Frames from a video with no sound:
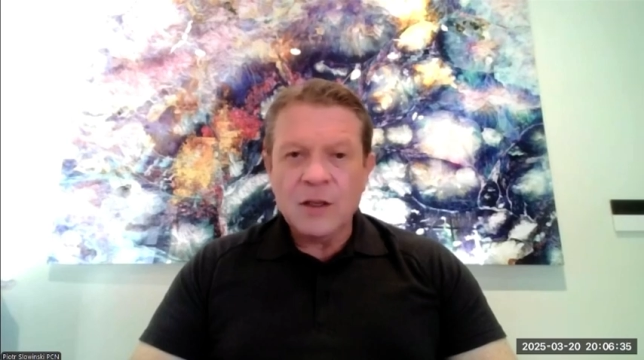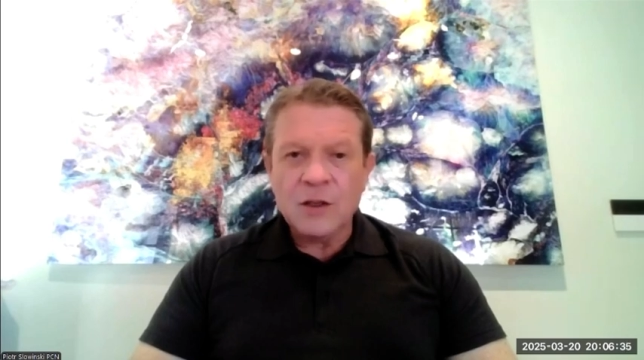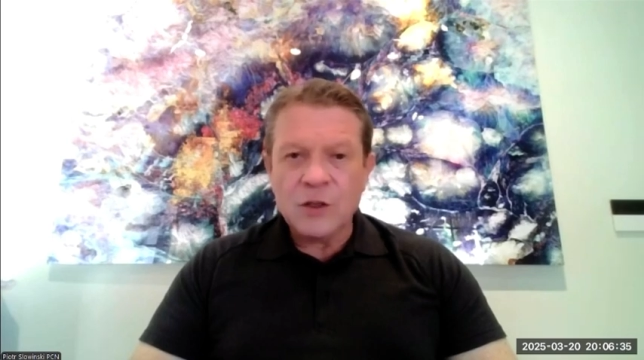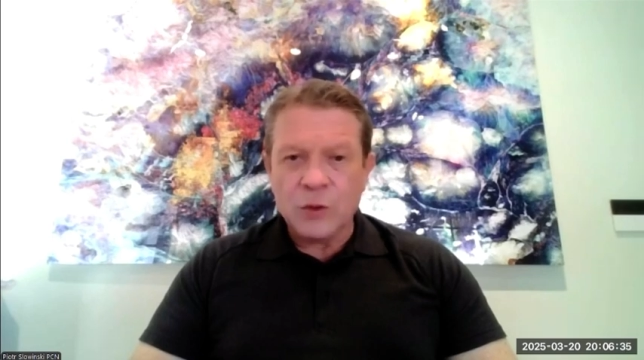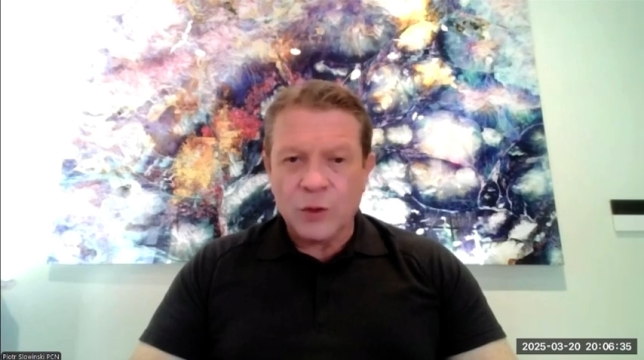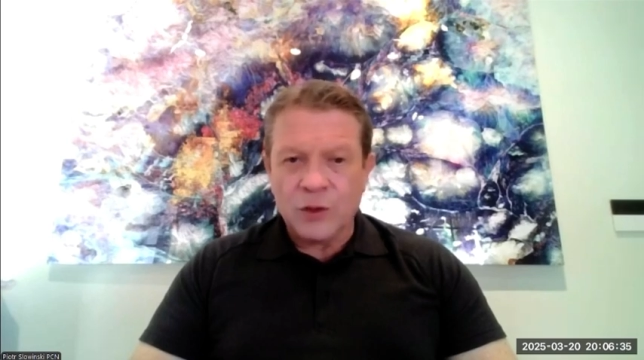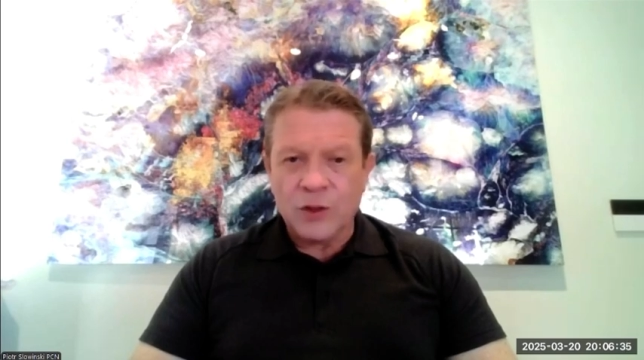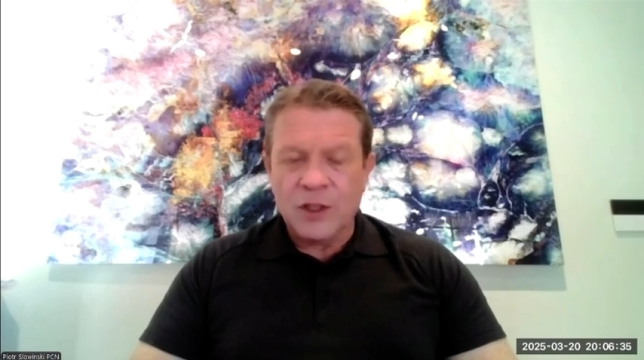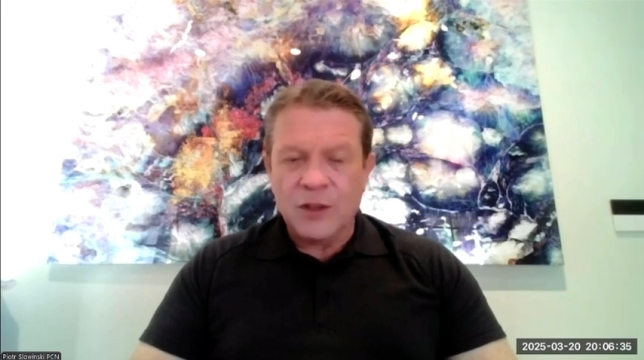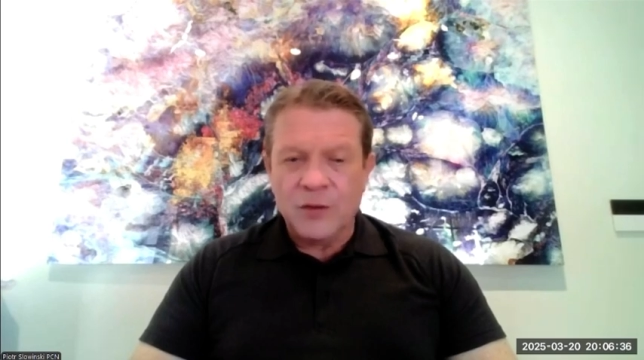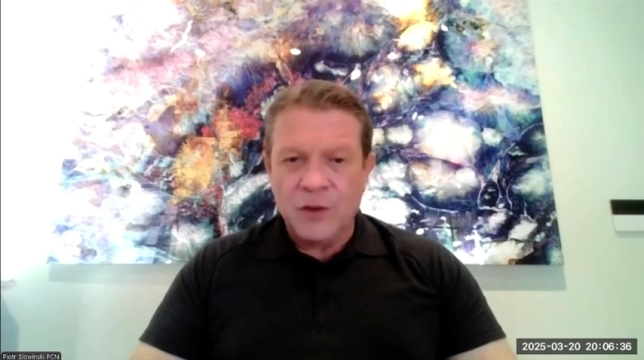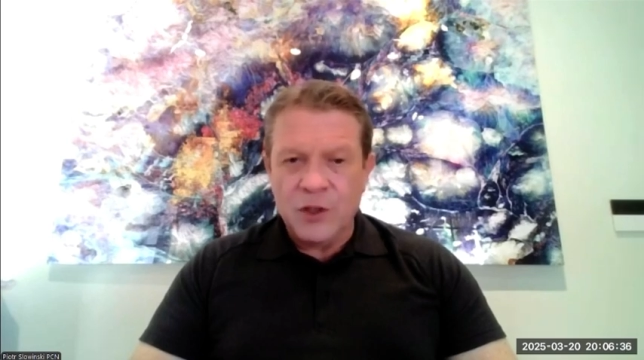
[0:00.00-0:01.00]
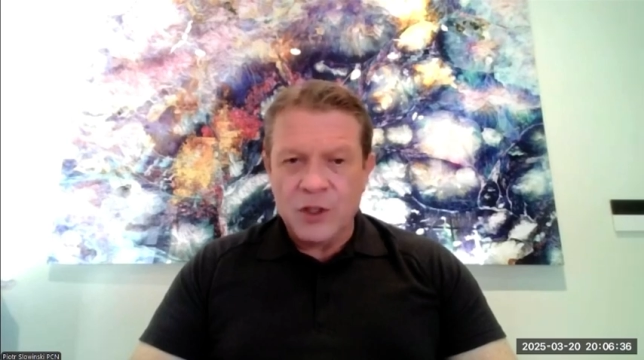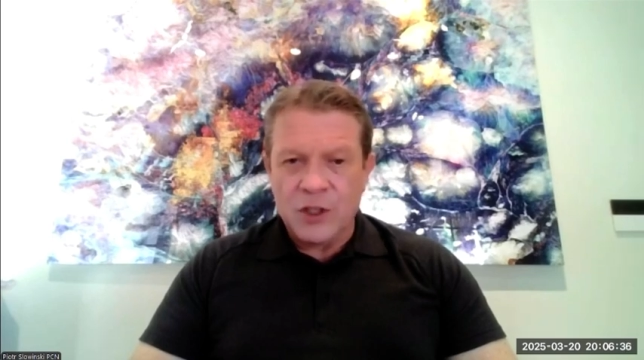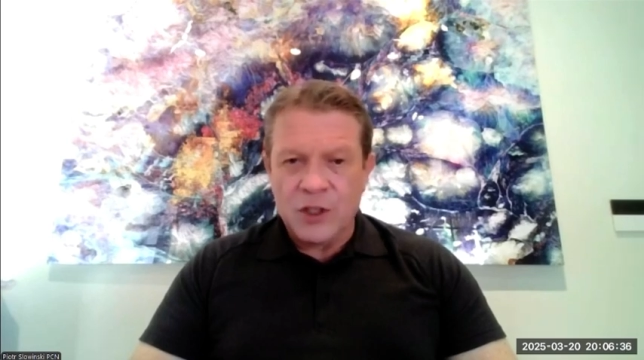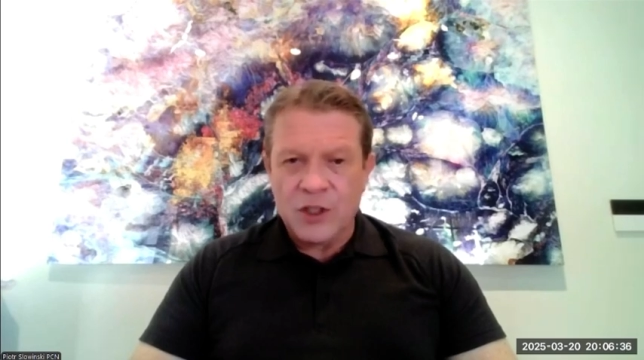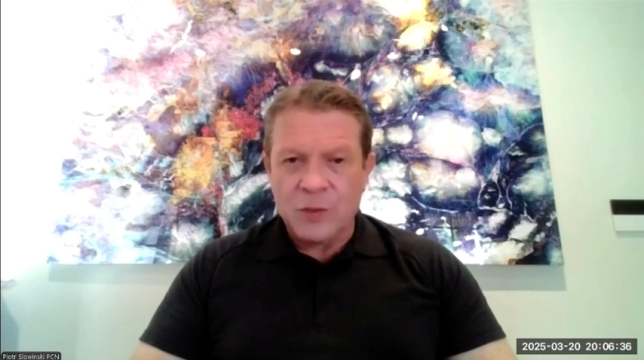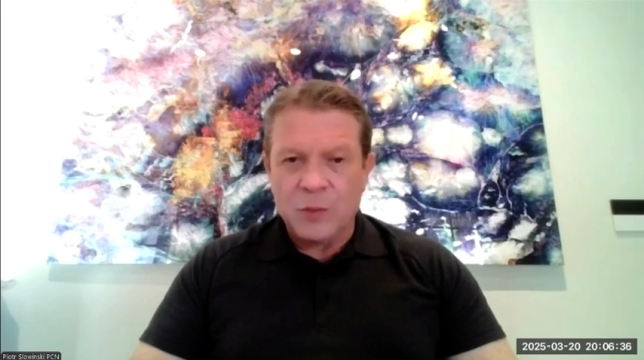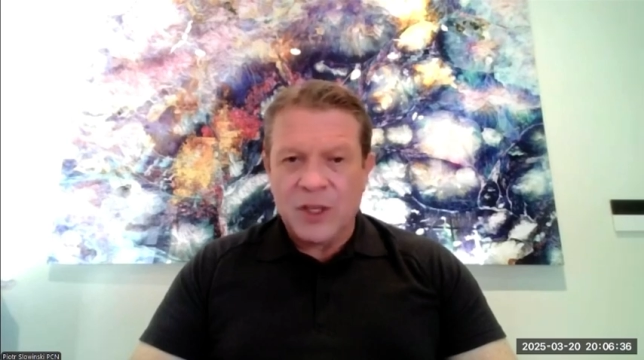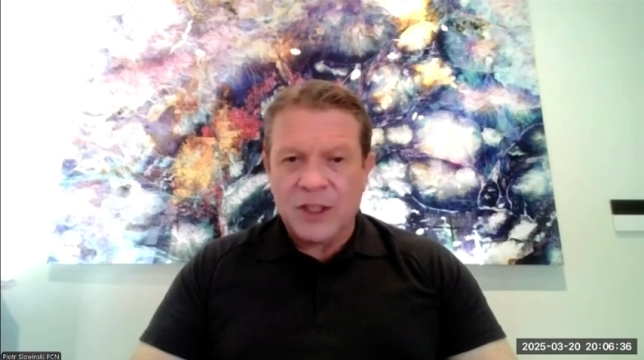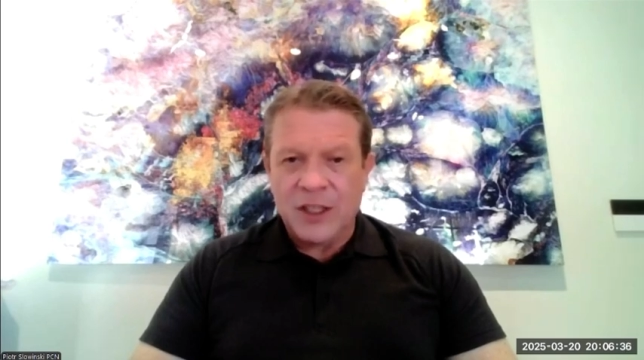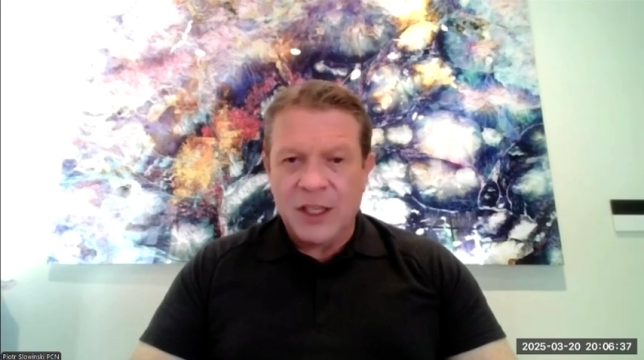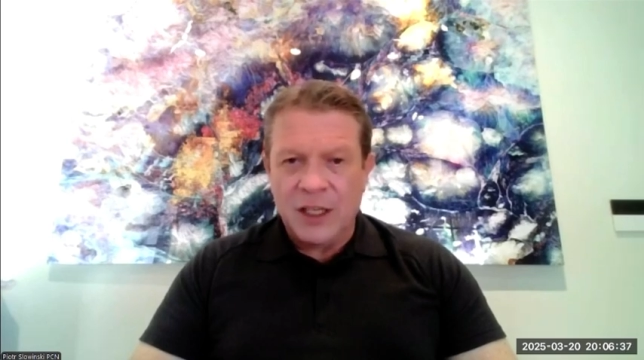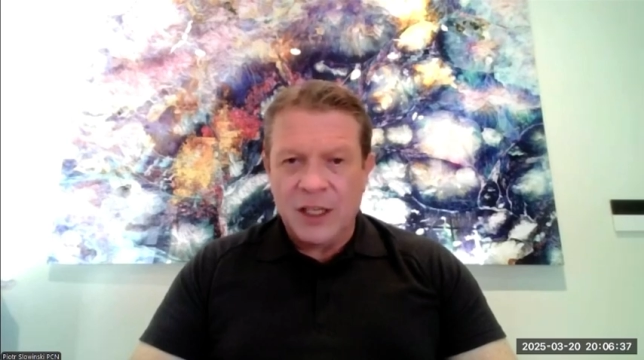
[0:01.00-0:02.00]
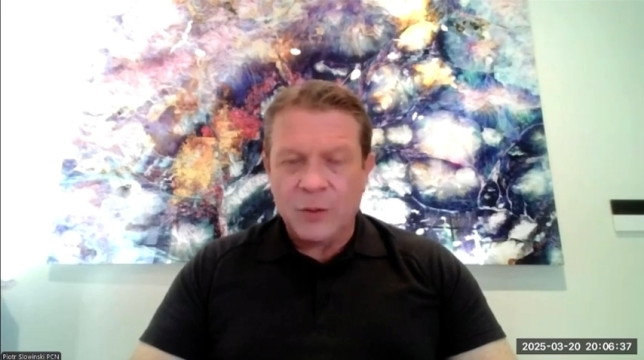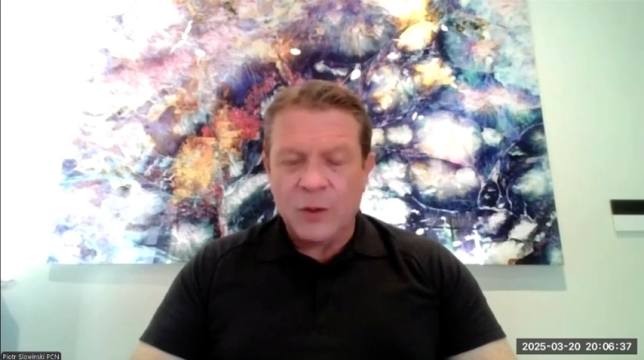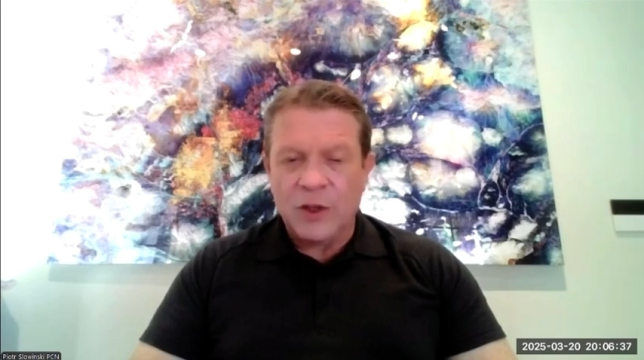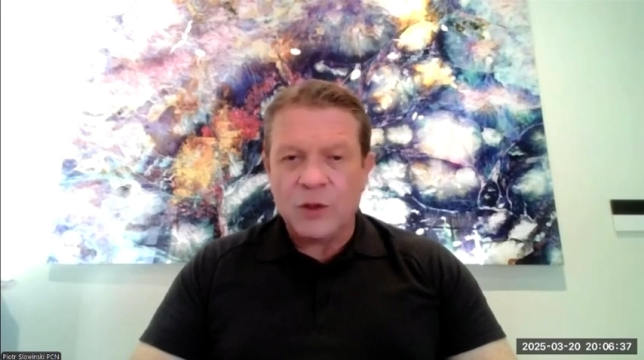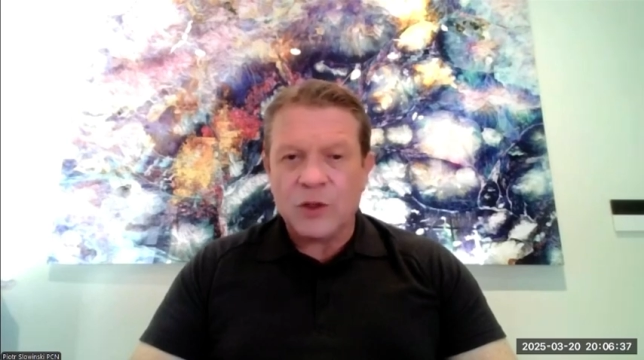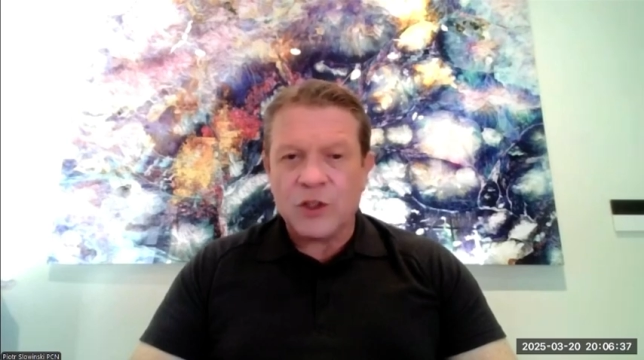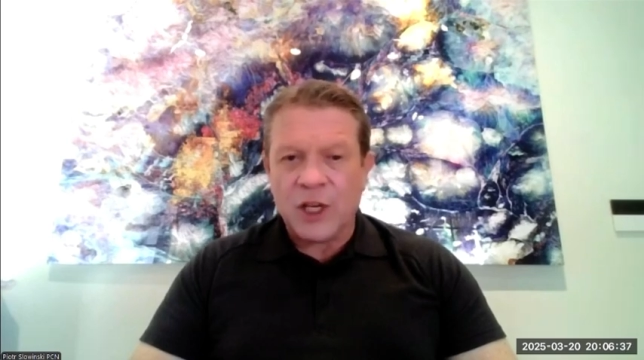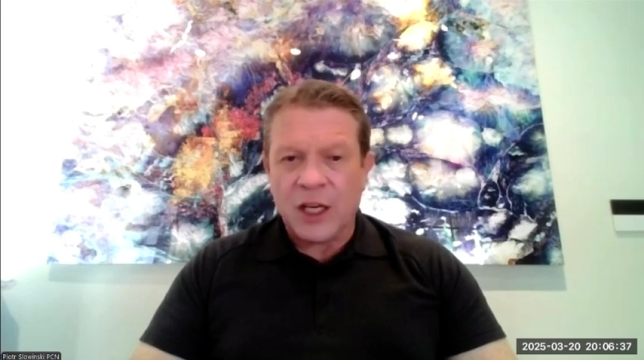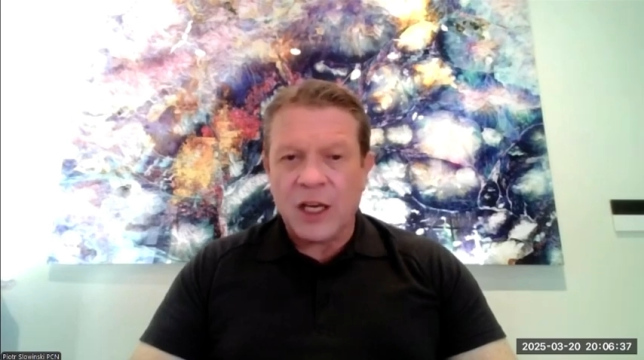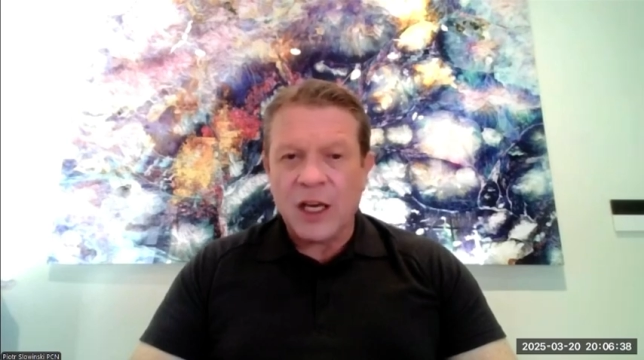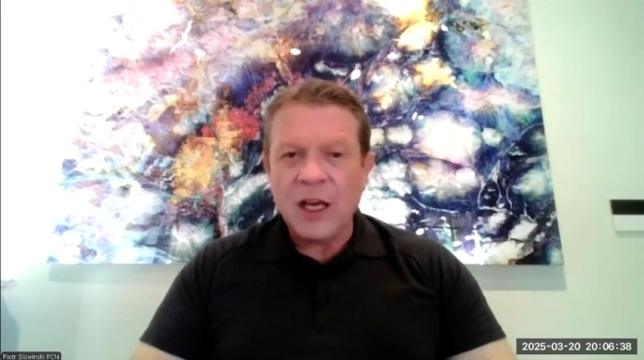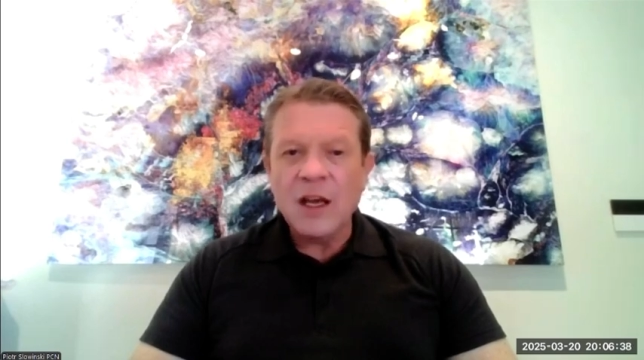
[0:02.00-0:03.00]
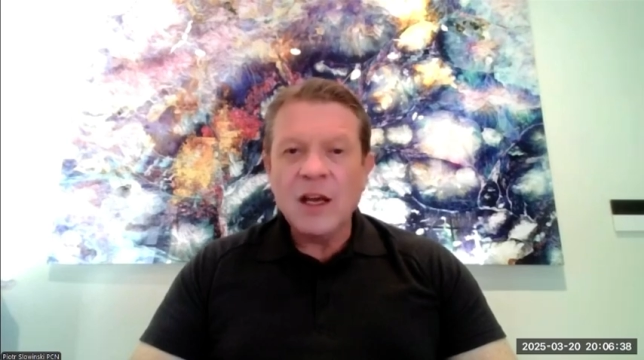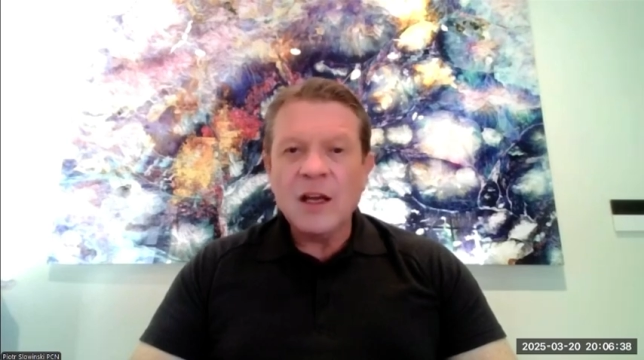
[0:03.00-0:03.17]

certain deficiency, but yet when you check